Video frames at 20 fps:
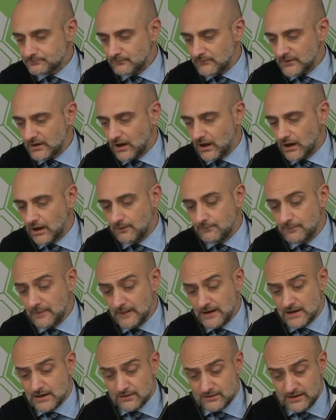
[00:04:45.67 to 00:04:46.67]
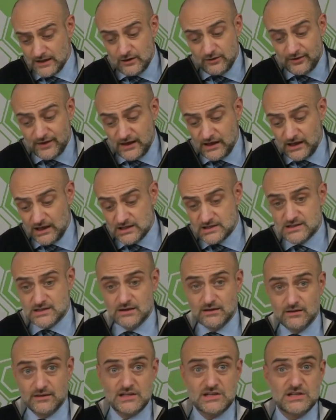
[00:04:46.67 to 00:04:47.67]
The other thing is,
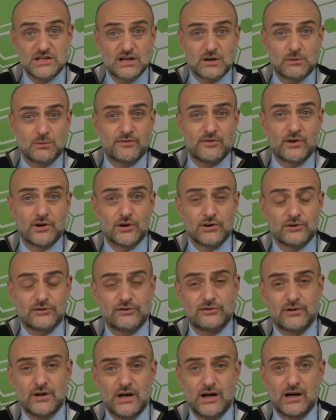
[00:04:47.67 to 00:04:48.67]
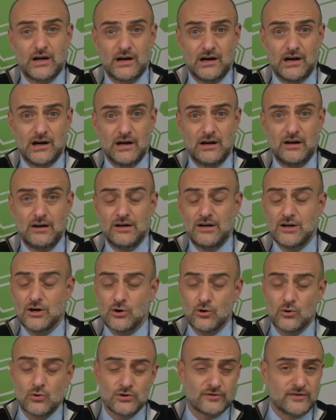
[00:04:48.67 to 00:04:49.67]
this year we've got a
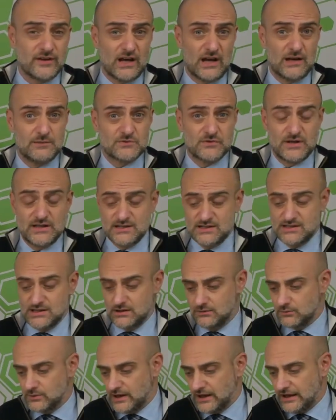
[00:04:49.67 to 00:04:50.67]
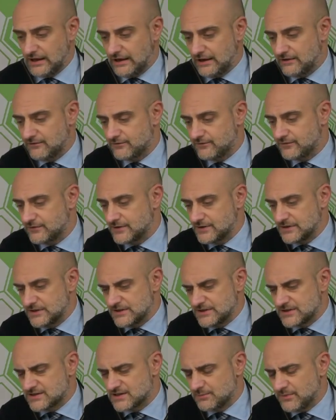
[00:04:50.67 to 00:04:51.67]
load of games releasing. We have
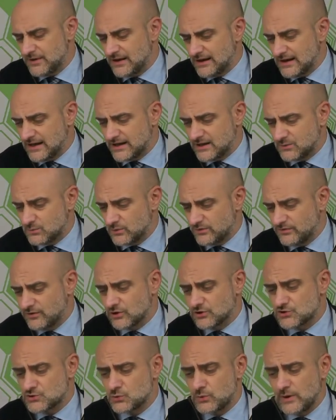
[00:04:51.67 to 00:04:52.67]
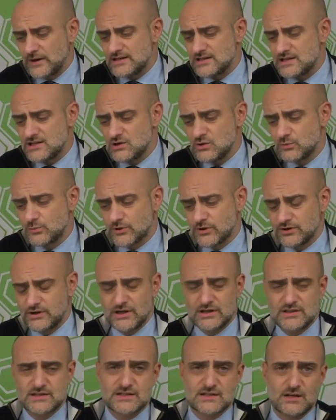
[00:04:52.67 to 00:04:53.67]
we've got 20 new
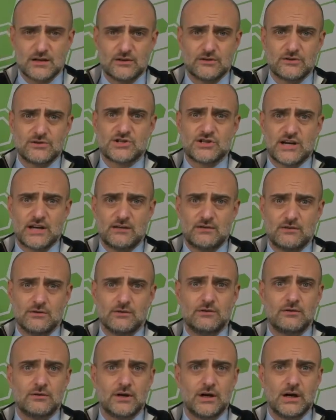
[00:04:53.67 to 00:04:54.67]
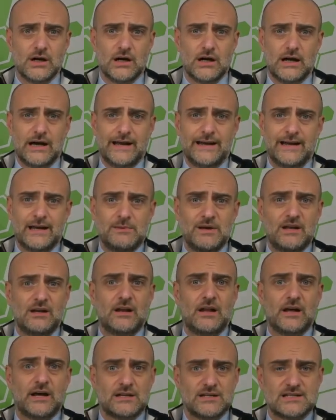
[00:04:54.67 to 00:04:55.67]
products on the schedule, and I mean
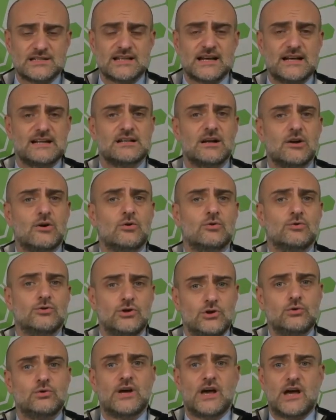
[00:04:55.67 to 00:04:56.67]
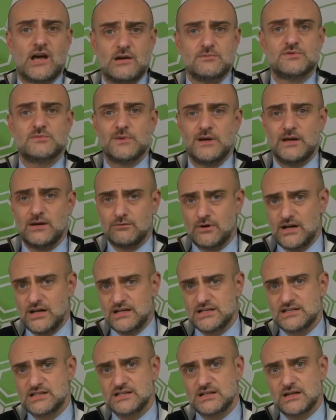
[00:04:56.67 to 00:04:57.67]
like standalone new games being
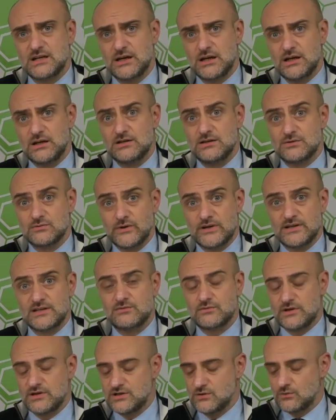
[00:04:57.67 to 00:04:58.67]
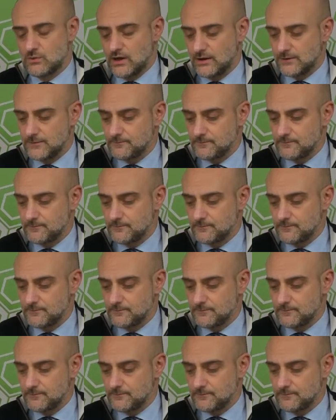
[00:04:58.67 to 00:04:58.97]
released in 2021.